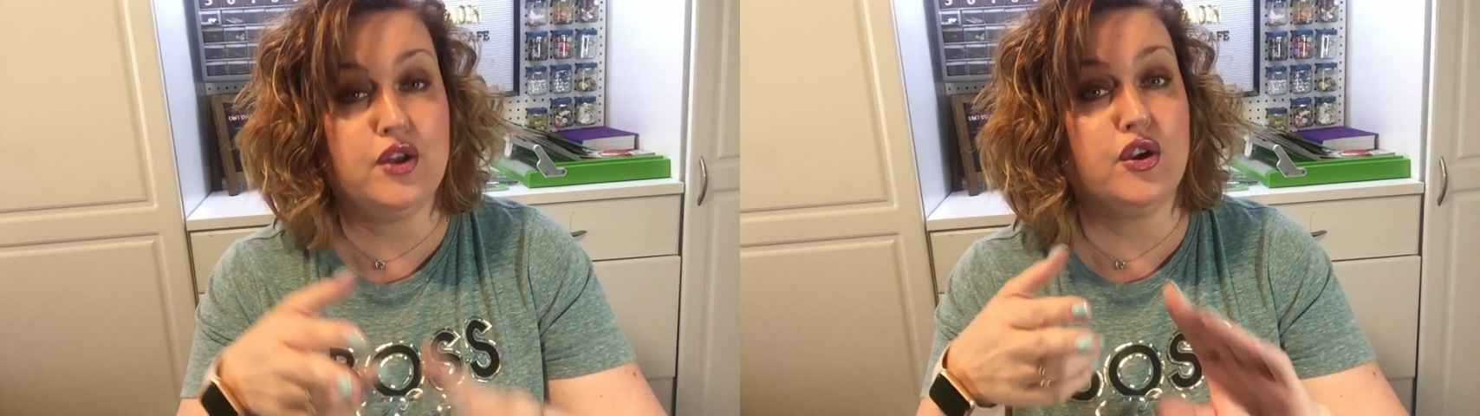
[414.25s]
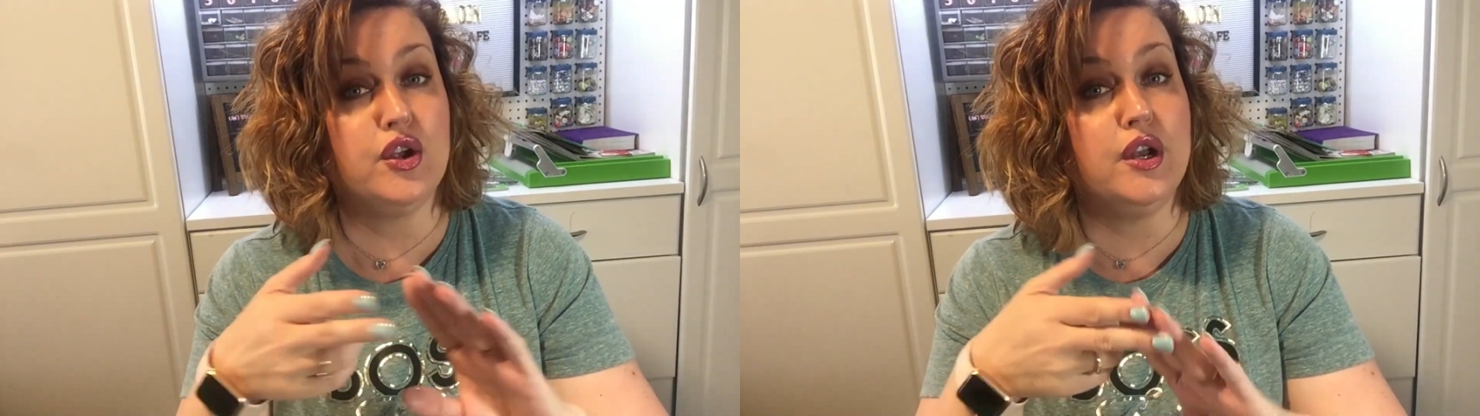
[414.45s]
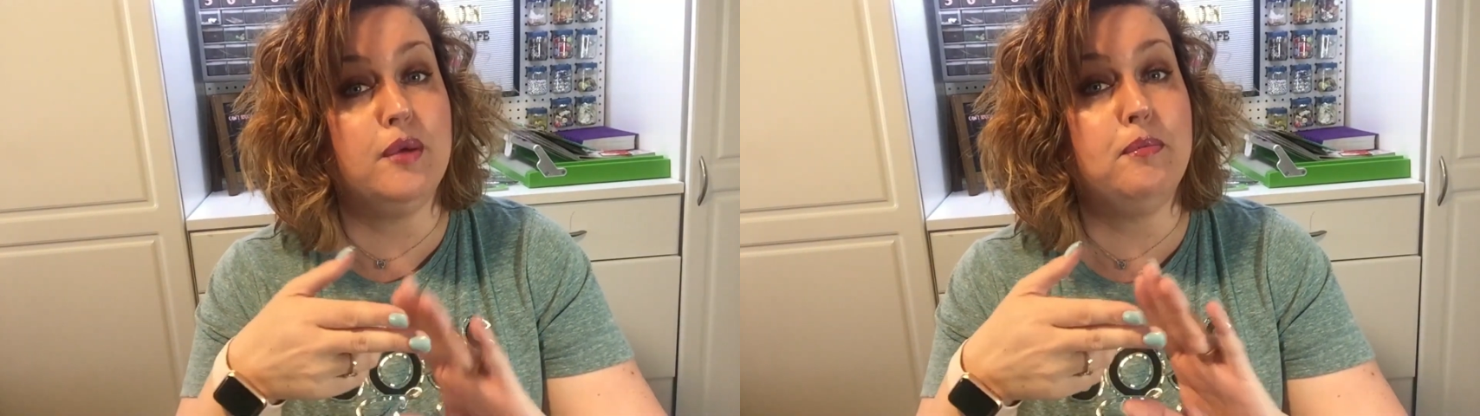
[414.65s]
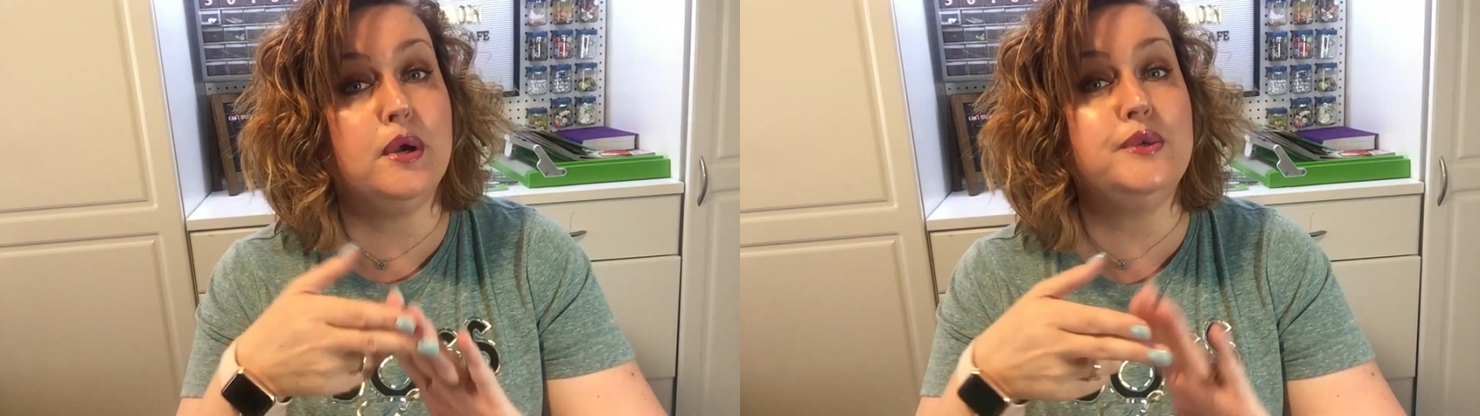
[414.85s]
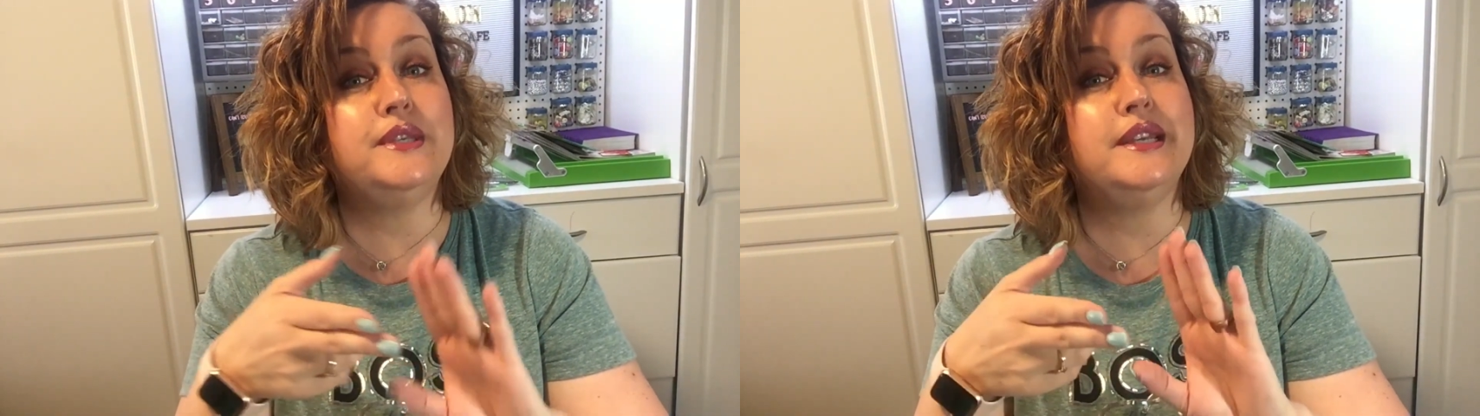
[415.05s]
and you're going to
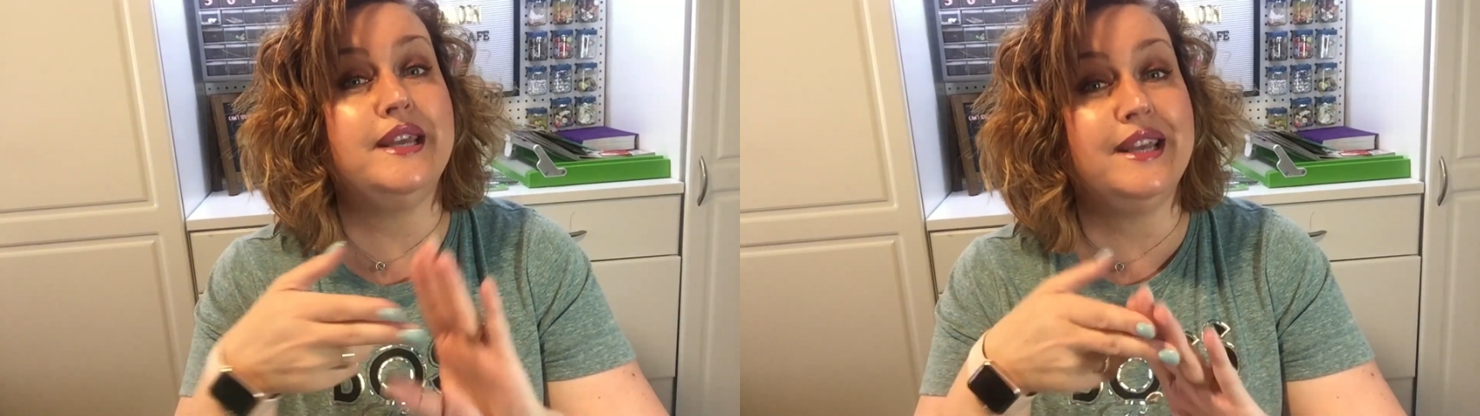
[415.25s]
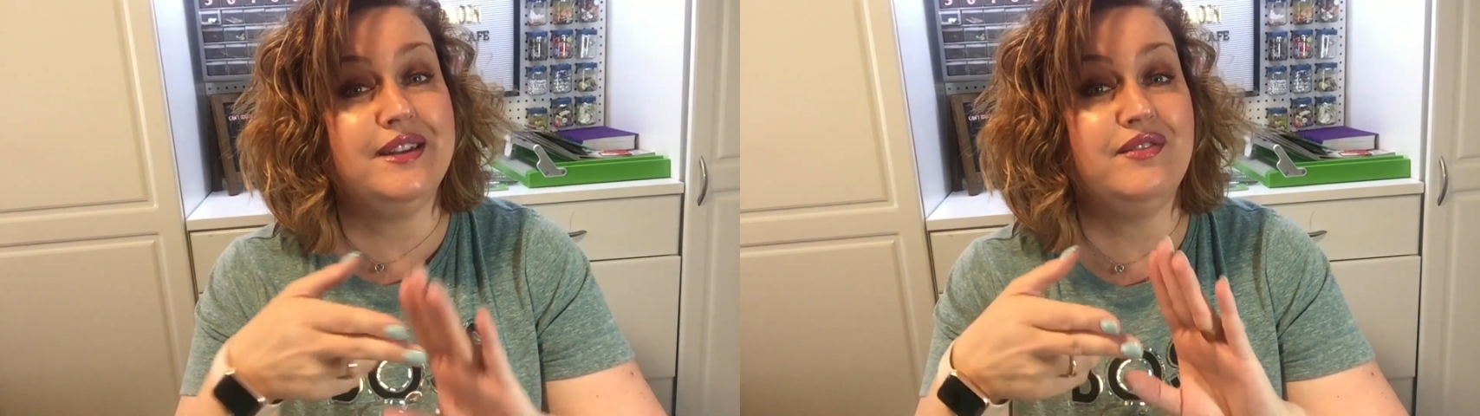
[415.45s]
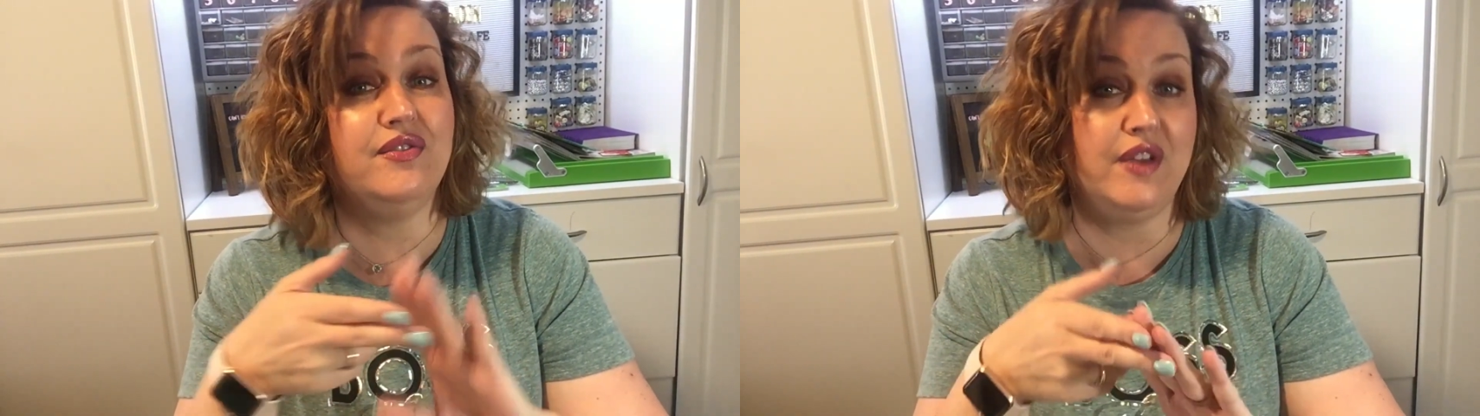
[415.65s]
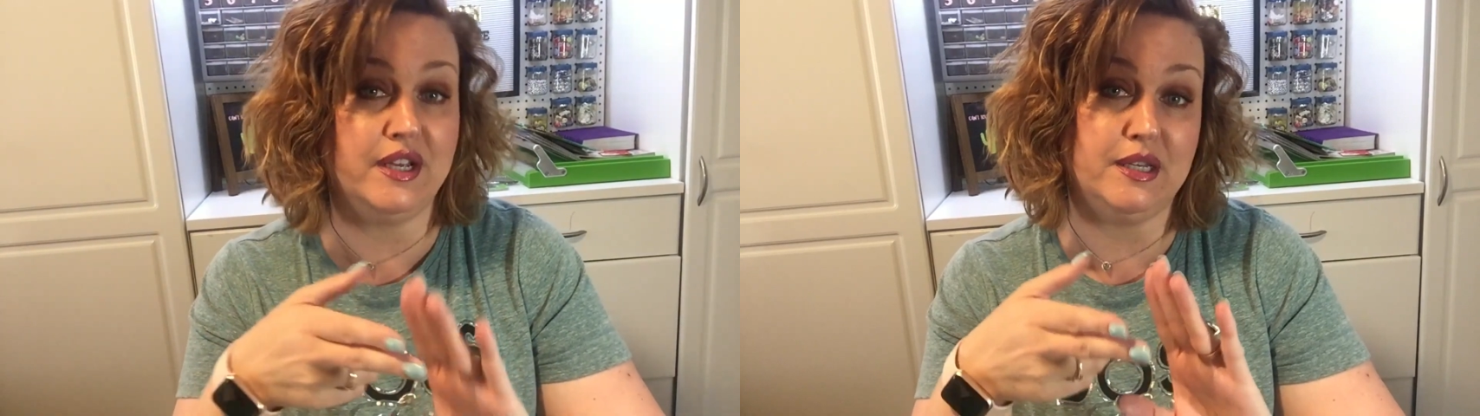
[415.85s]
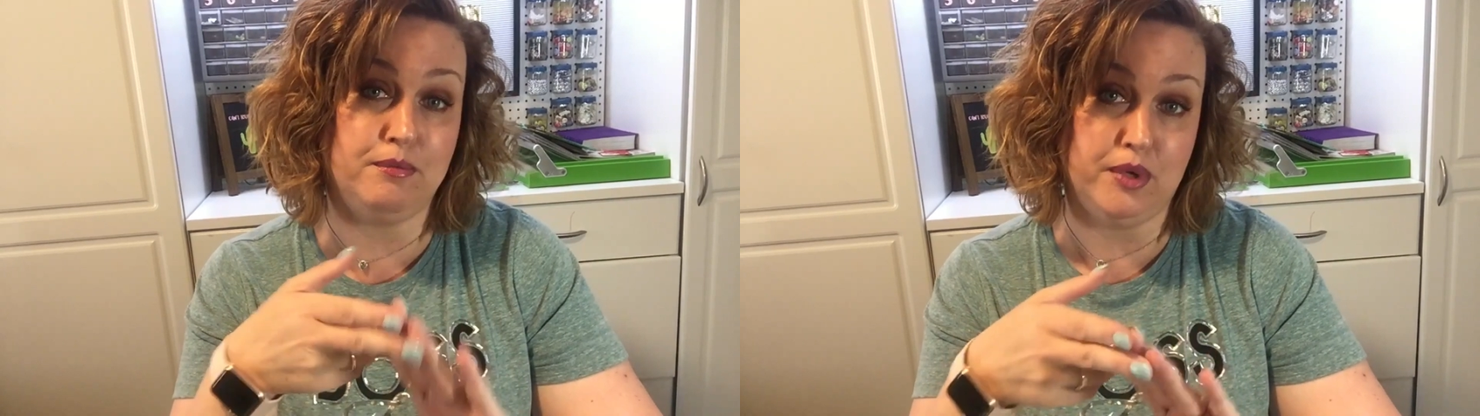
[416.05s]
post it in
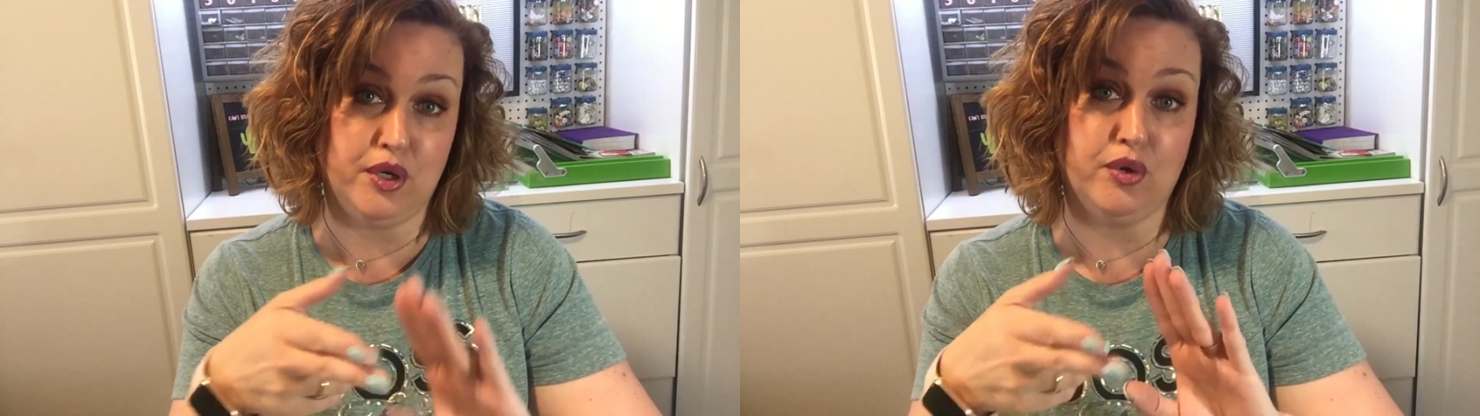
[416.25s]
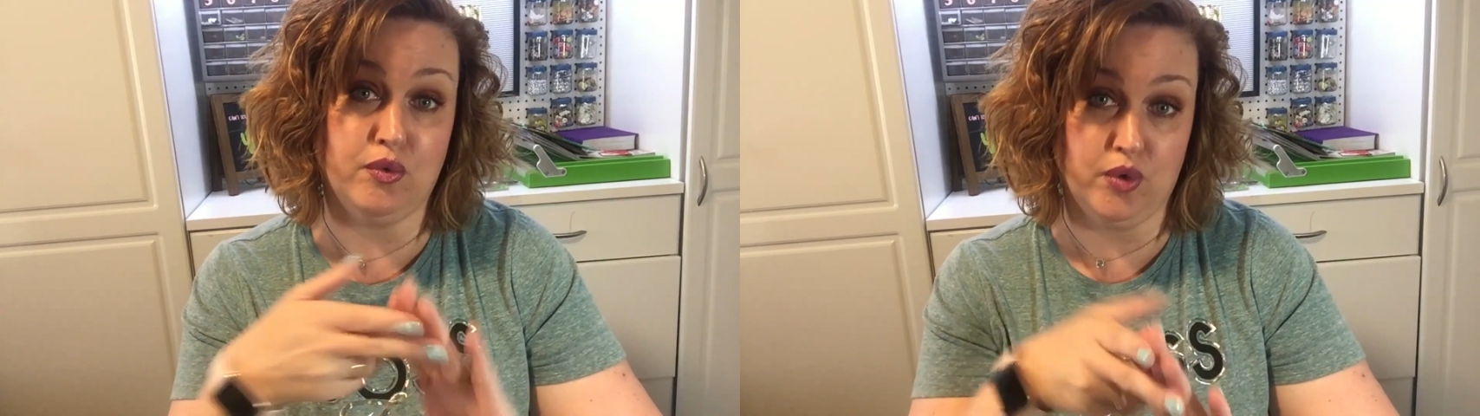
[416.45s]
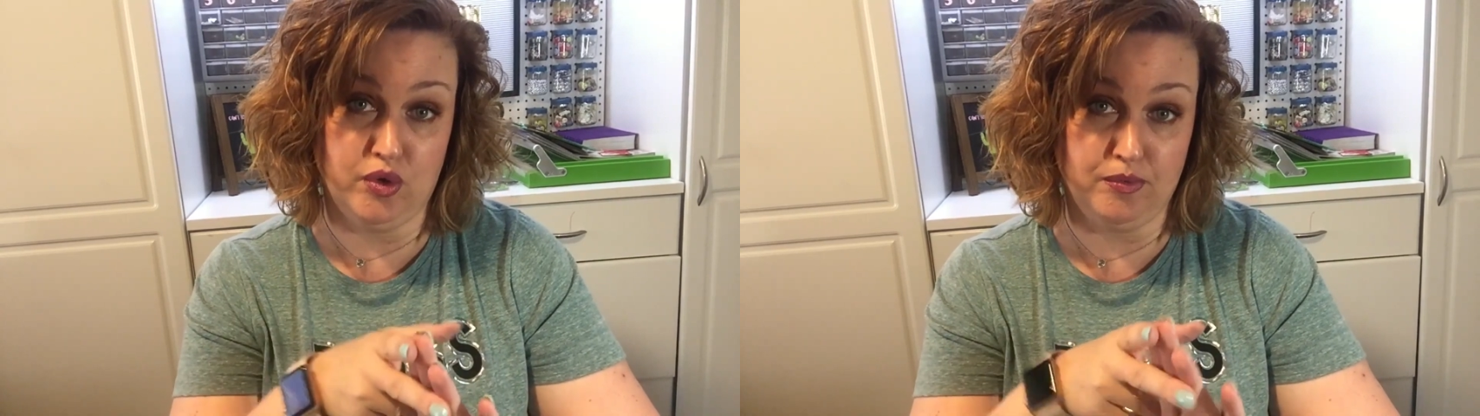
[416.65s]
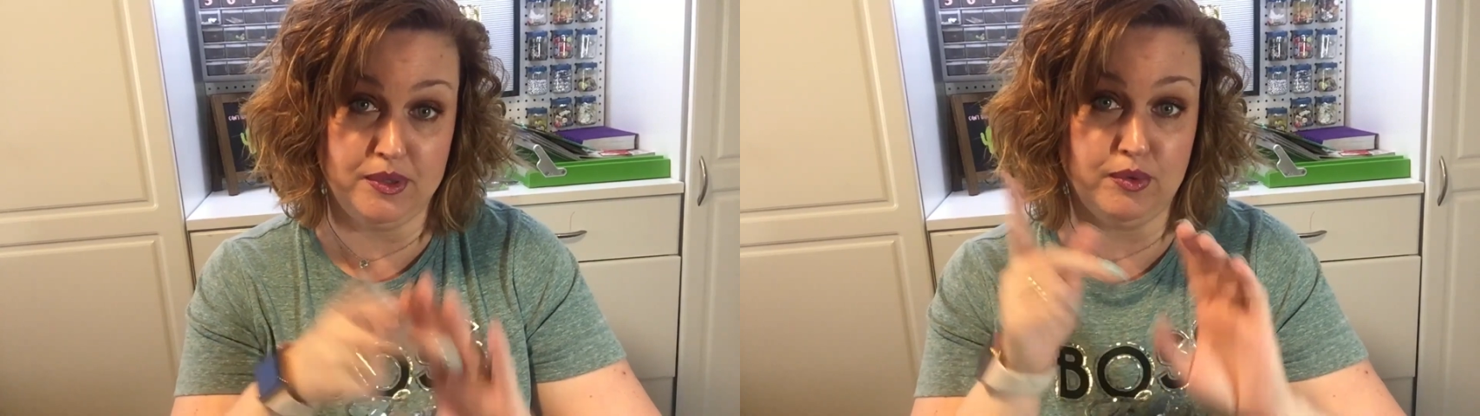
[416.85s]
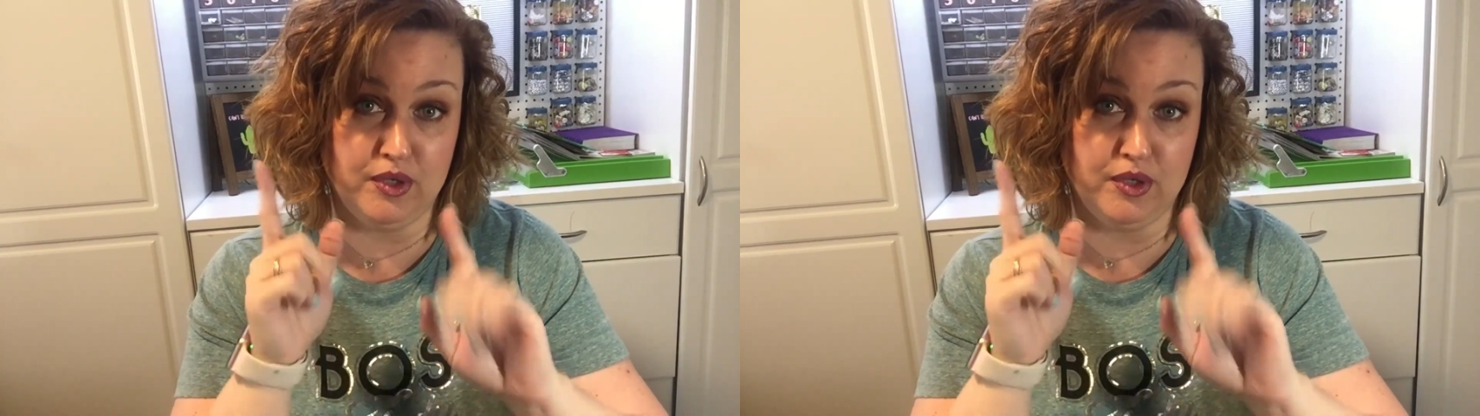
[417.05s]
Facebook groups.